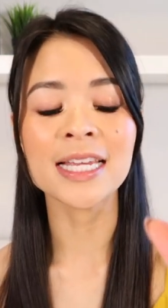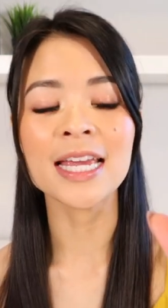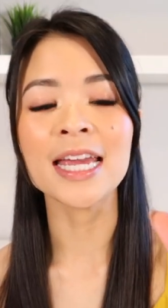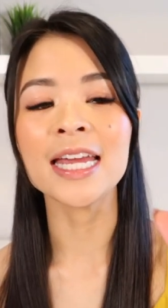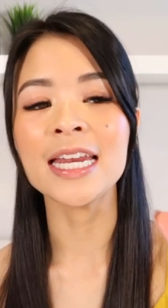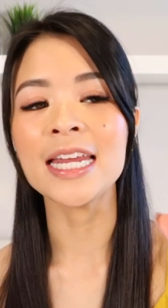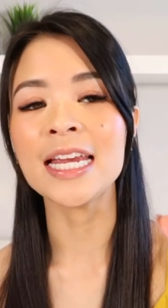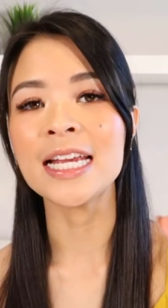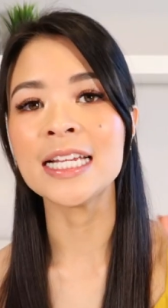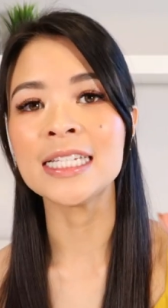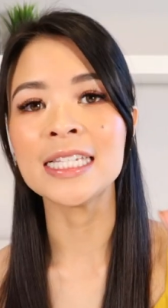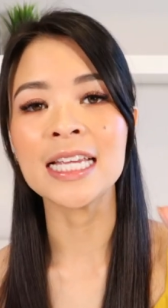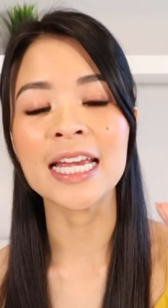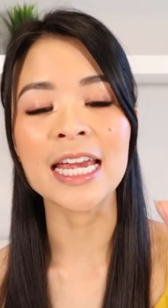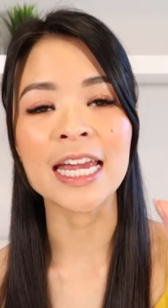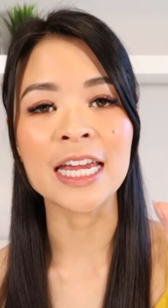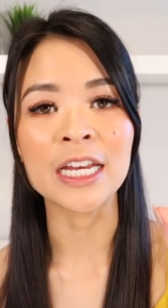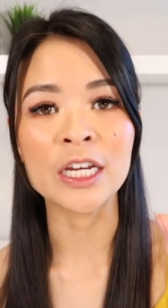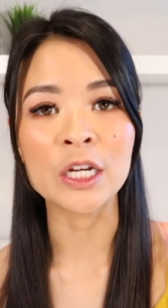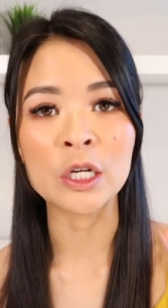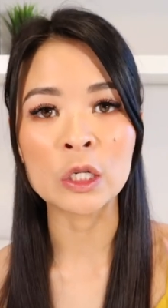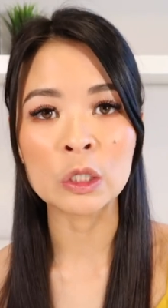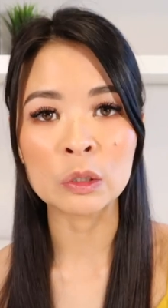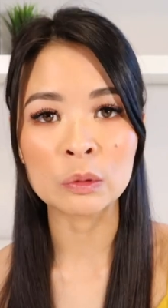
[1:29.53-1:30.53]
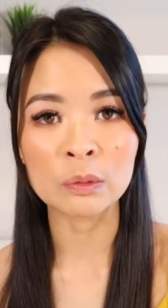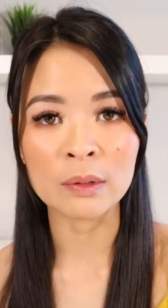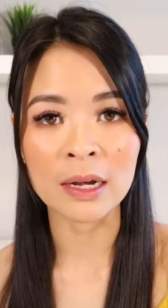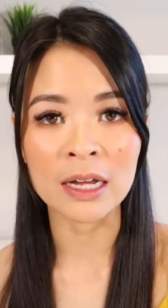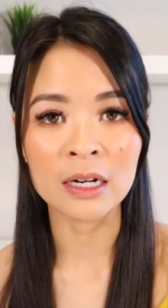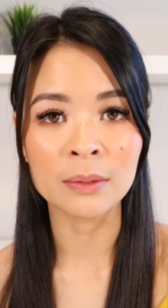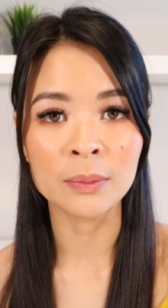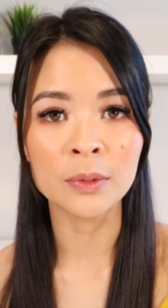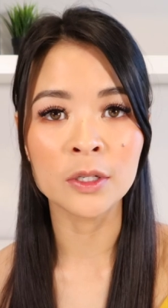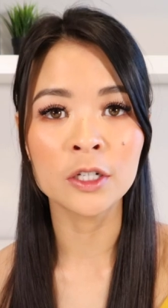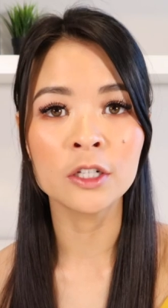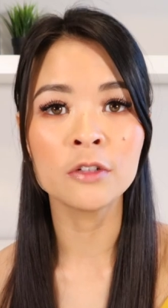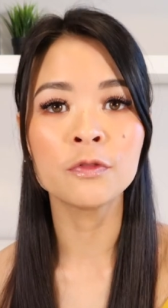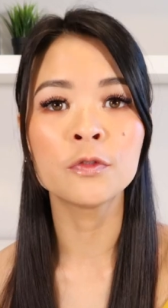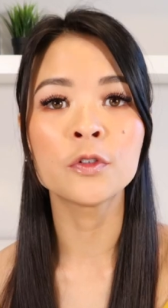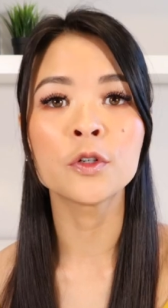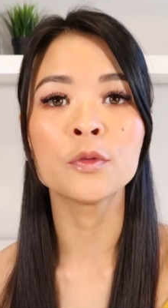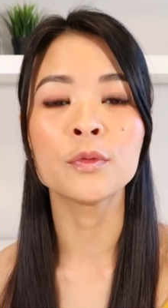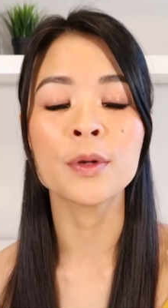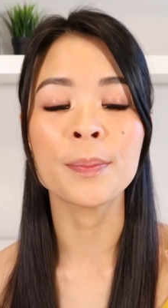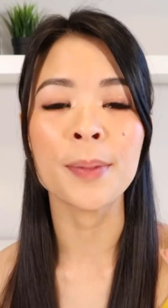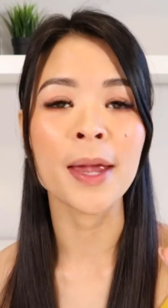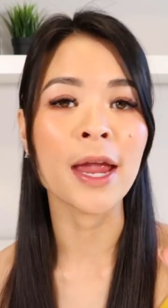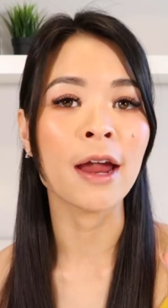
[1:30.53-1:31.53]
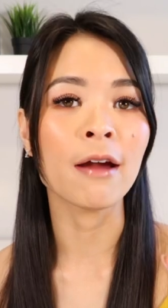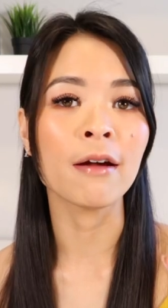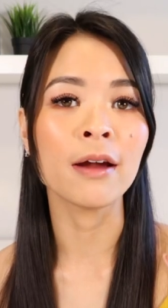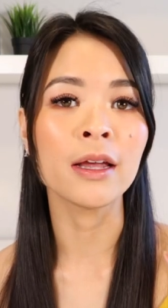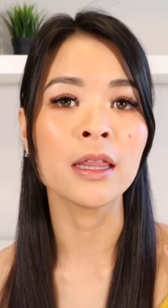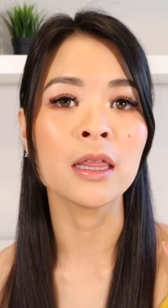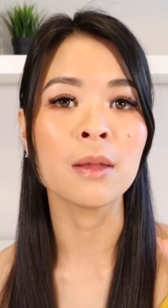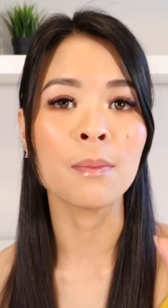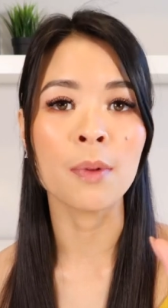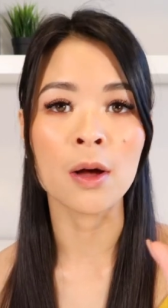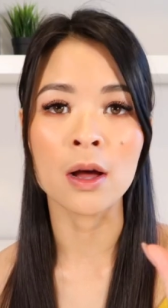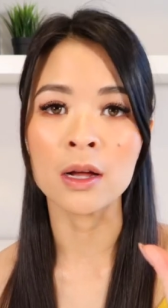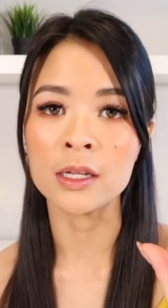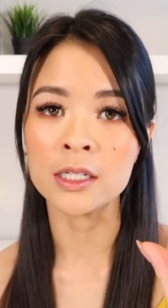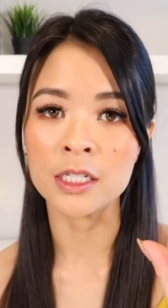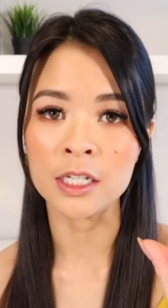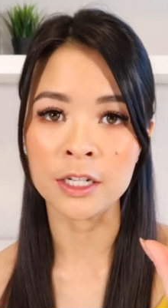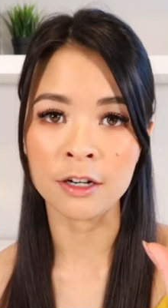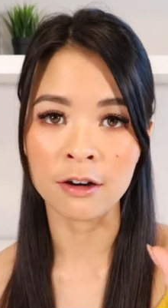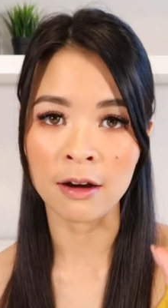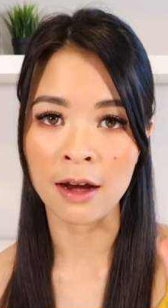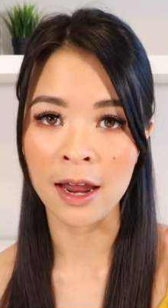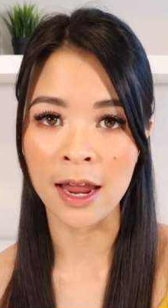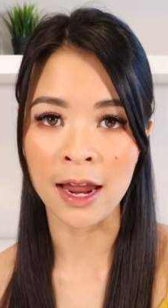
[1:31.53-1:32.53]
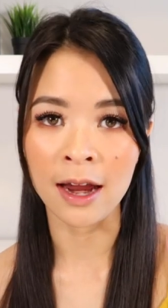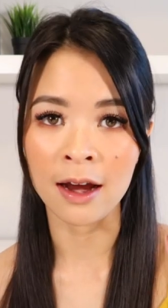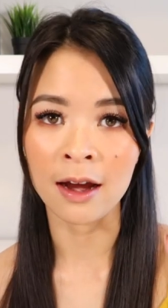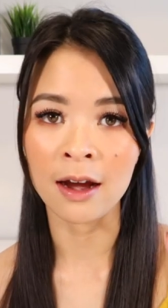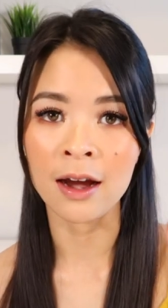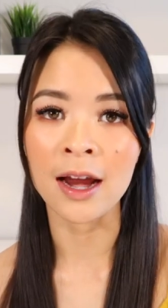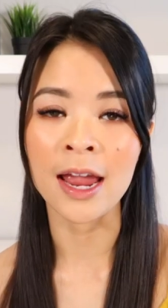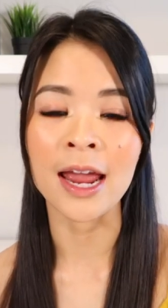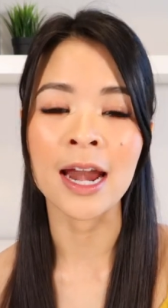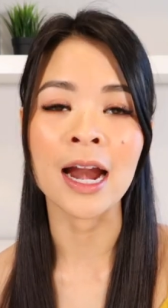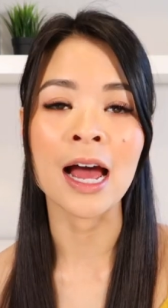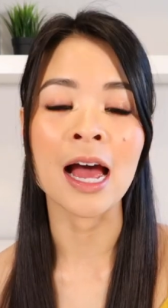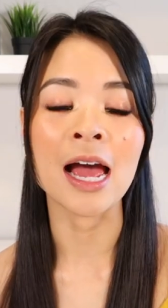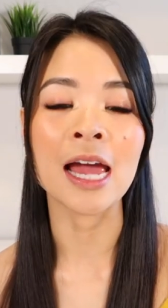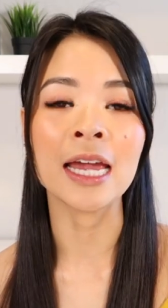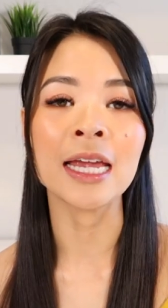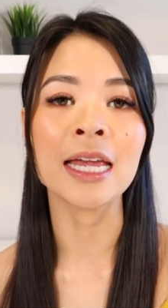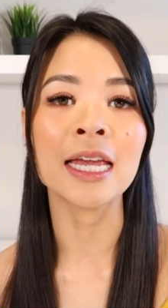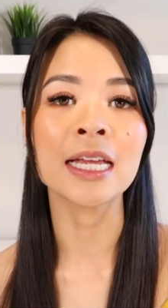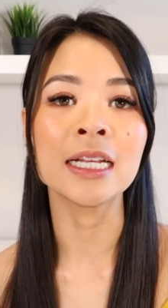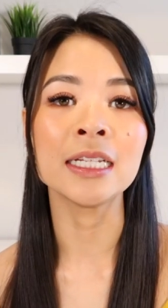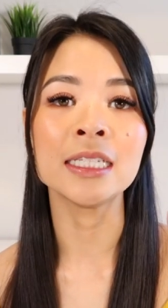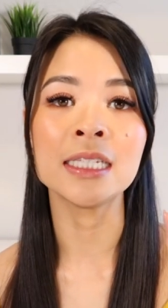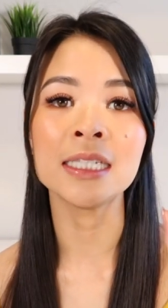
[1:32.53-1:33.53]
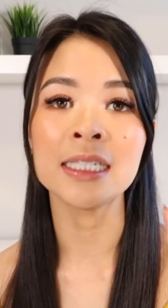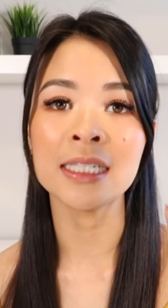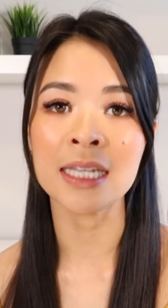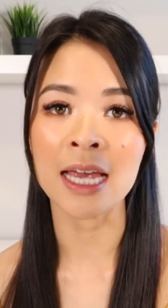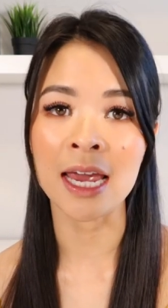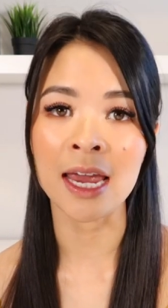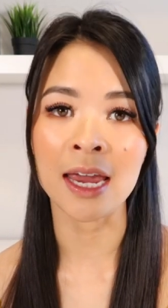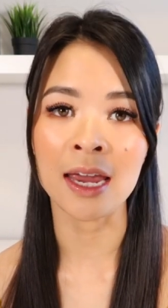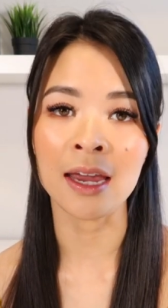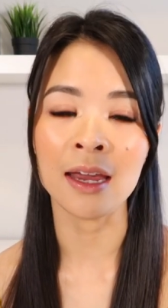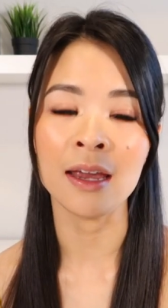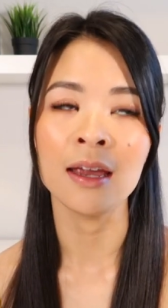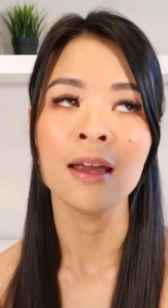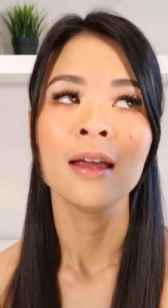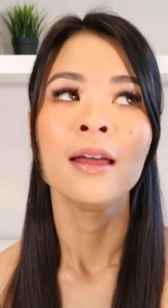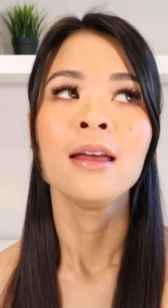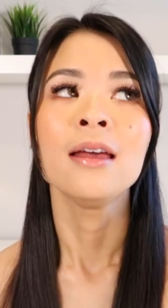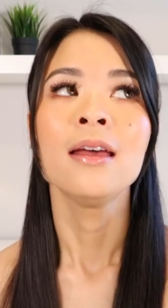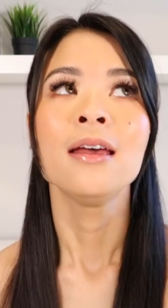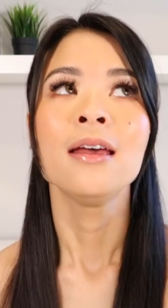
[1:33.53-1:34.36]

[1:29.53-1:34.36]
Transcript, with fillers: It is incredible for repairing the bonds in your hair, and I can say